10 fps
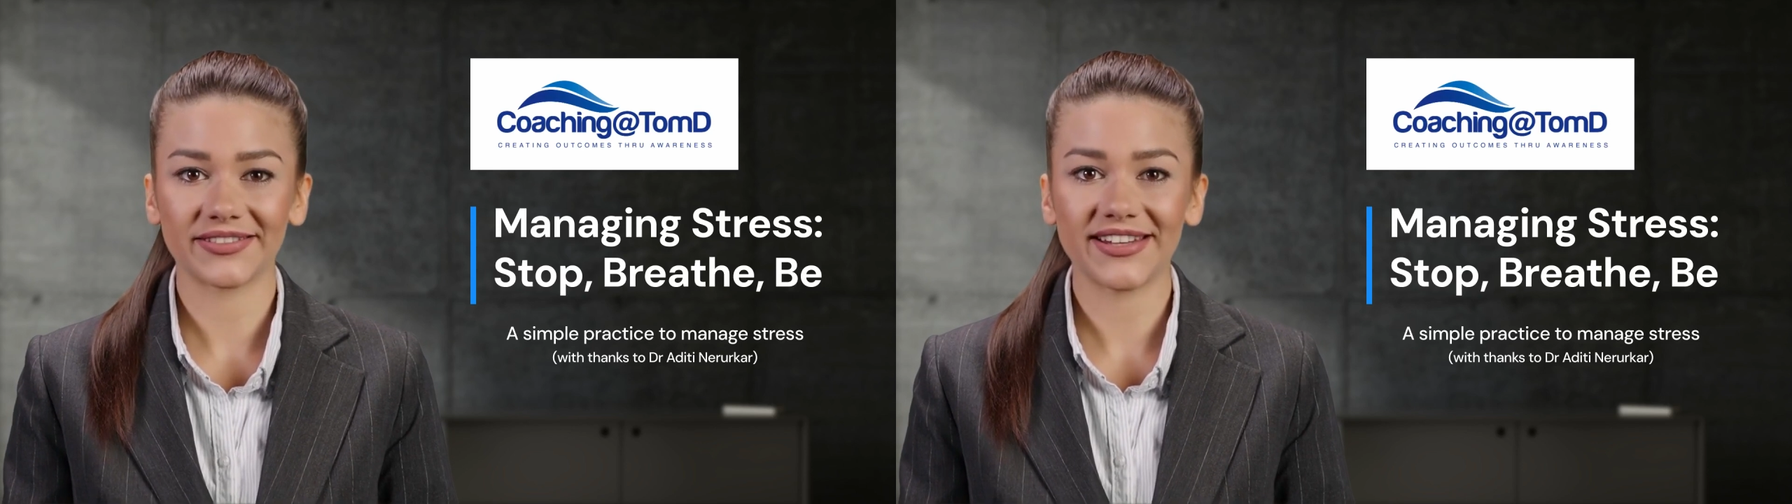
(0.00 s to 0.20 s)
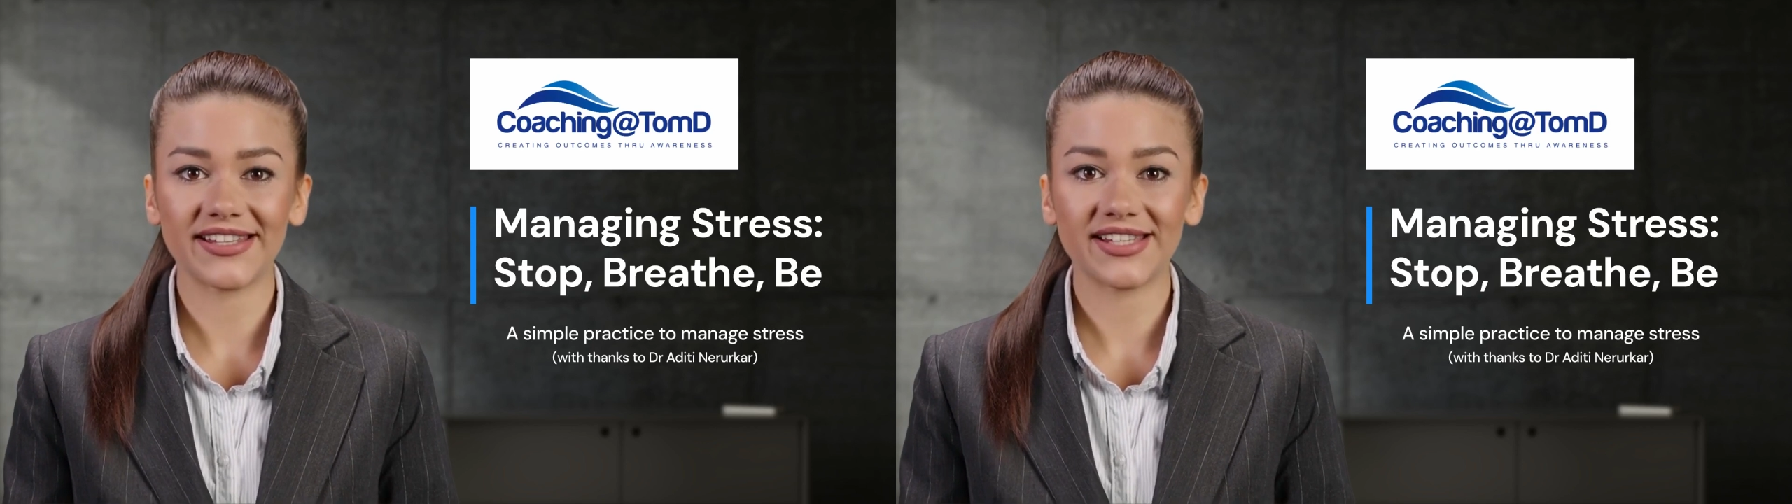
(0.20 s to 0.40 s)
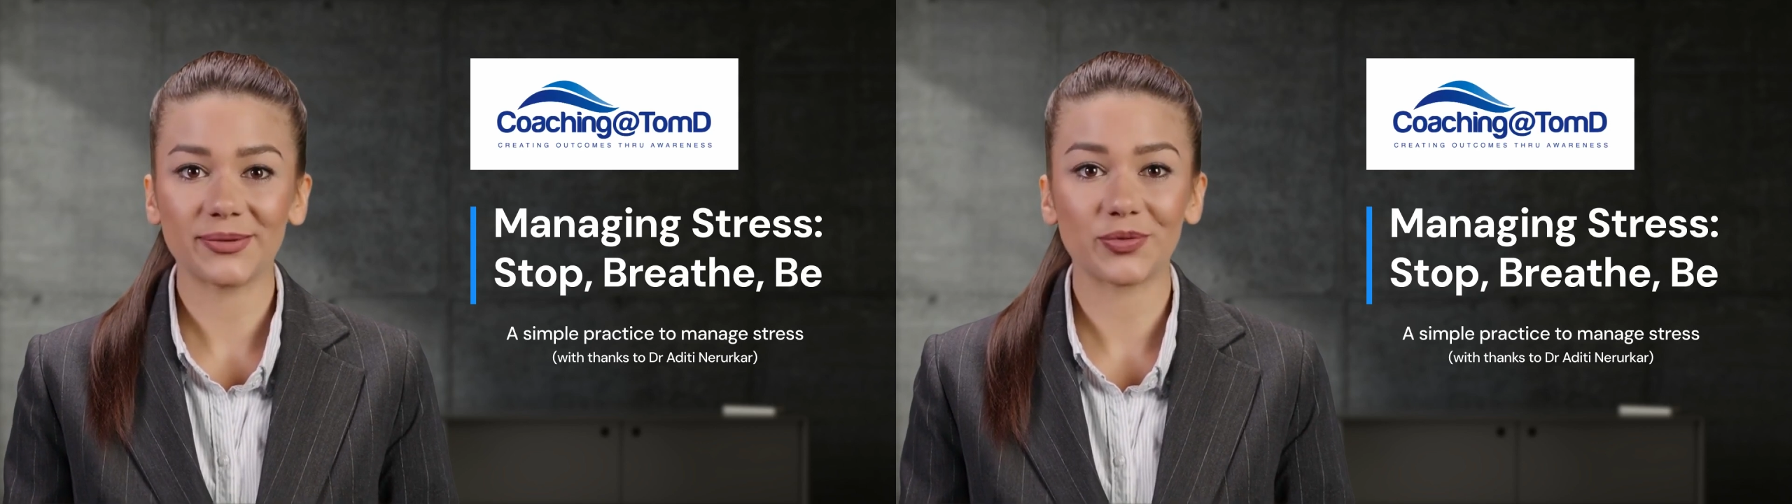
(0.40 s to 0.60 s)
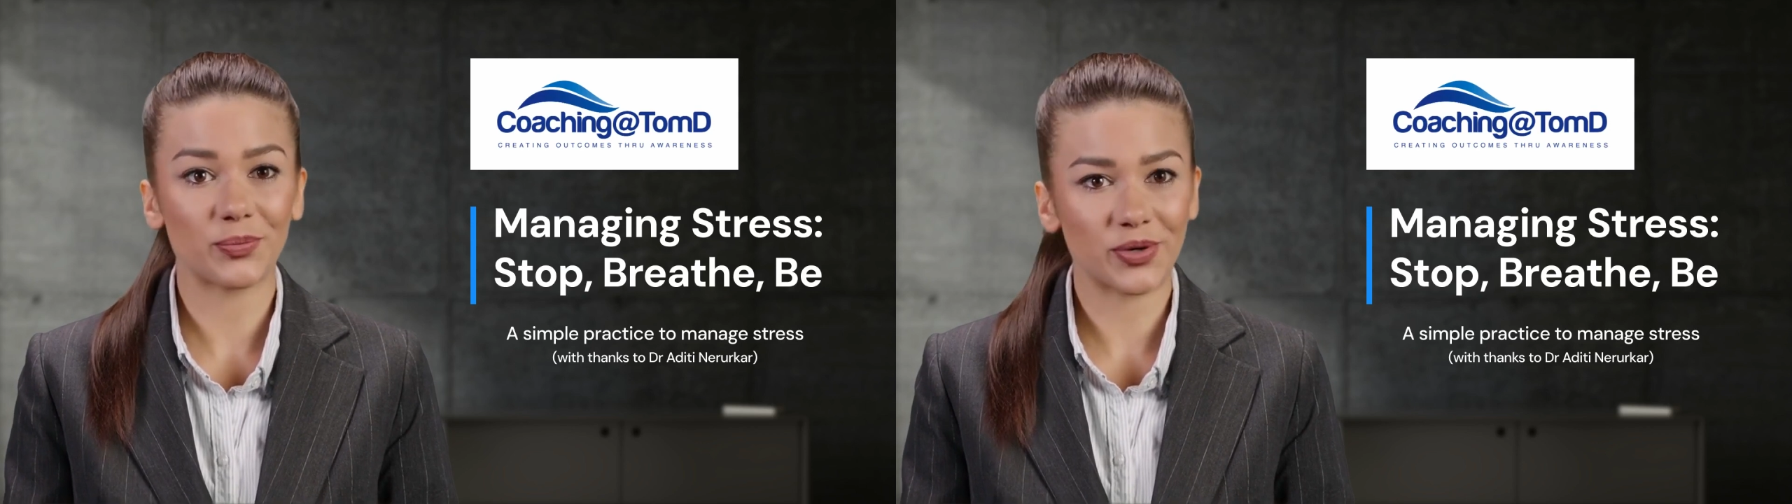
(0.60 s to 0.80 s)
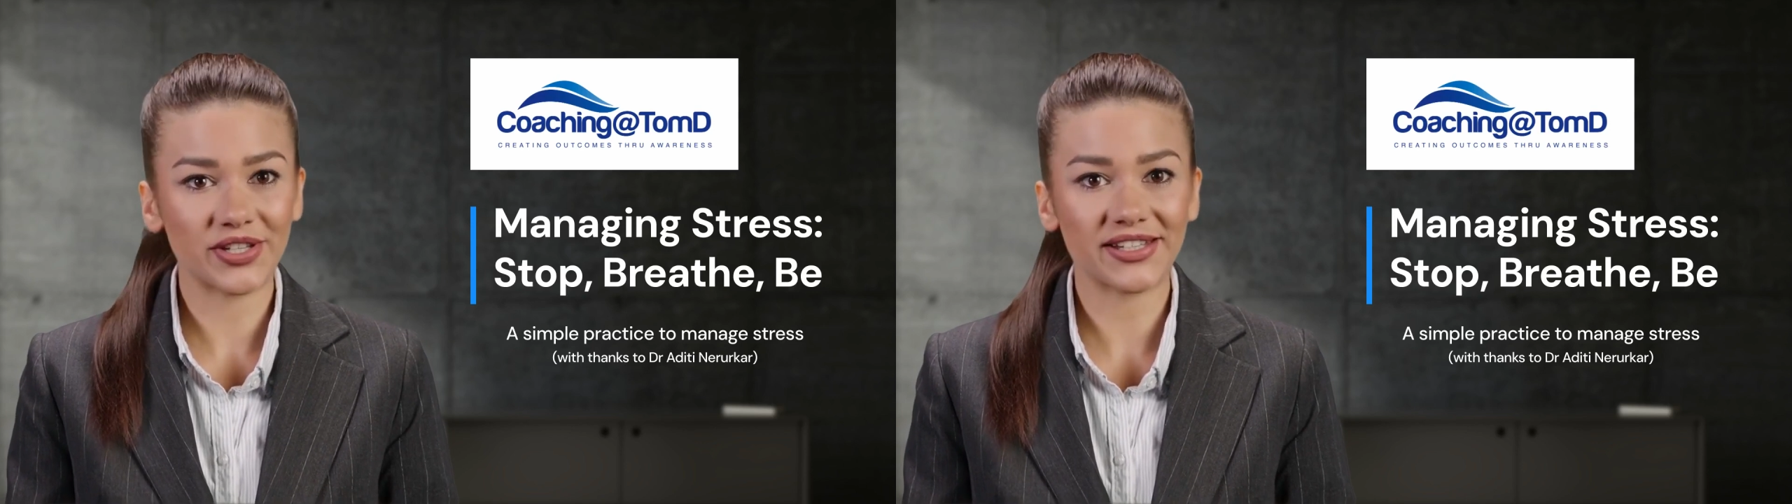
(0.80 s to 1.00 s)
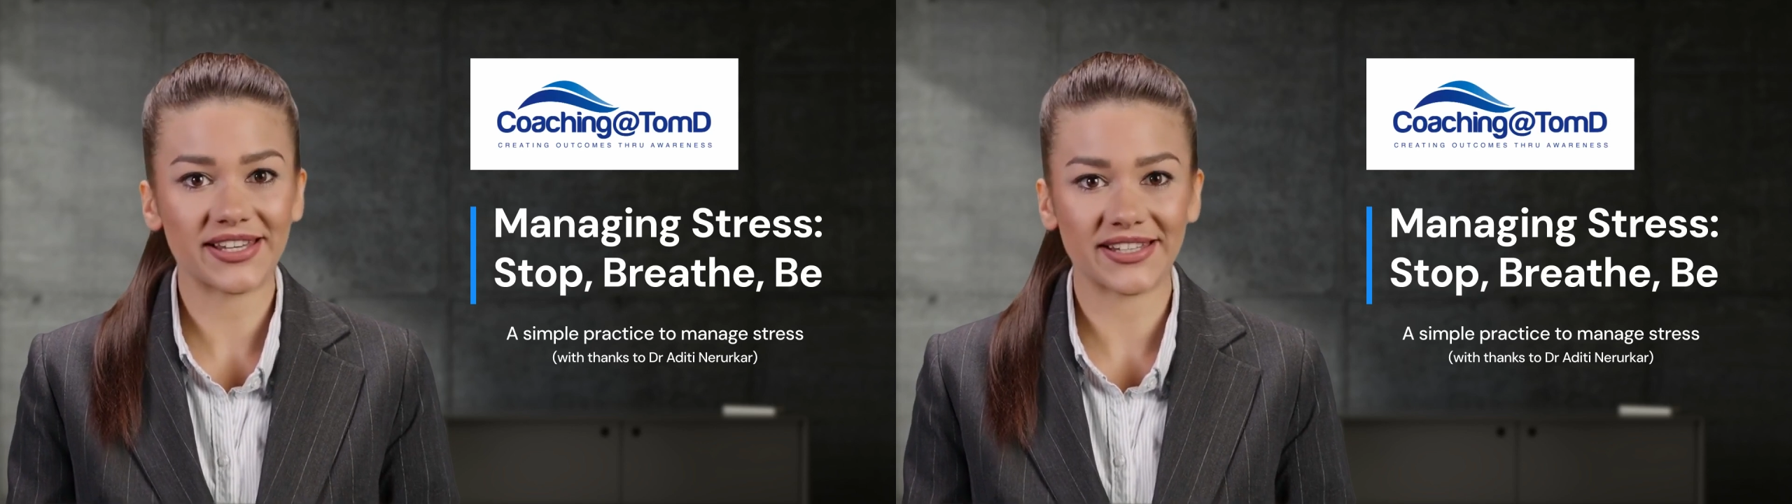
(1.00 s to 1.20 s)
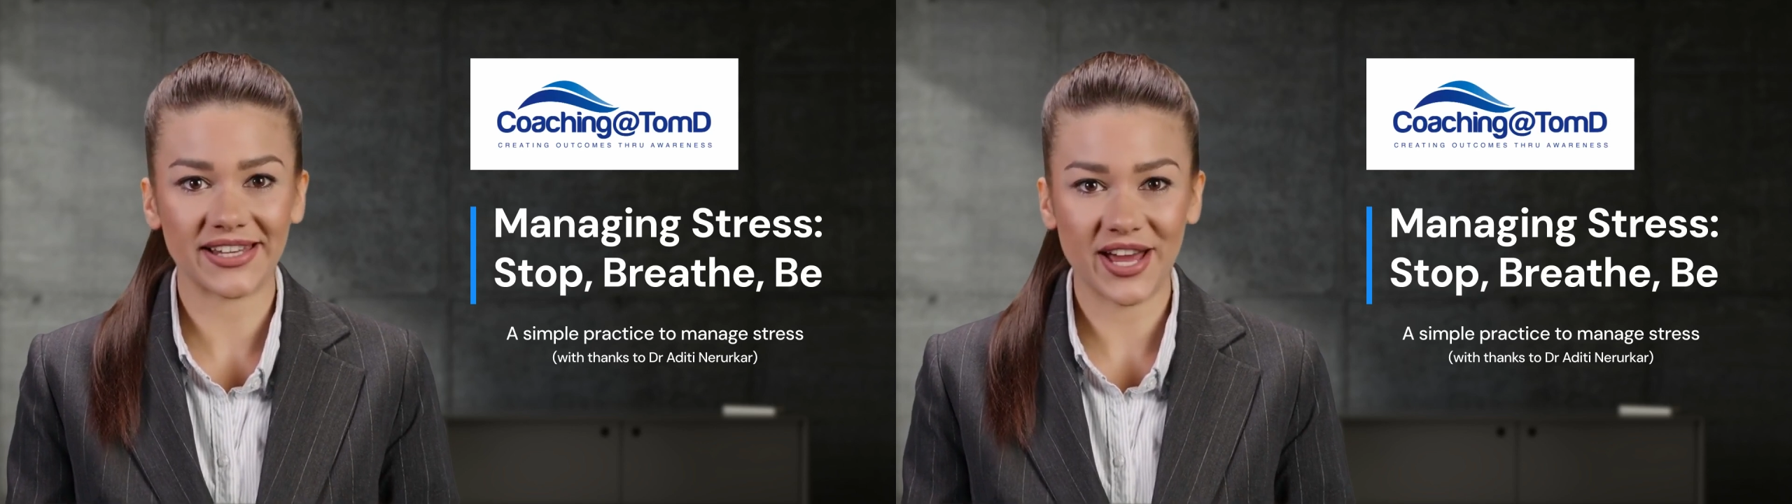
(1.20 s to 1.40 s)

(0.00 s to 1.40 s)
This simple process is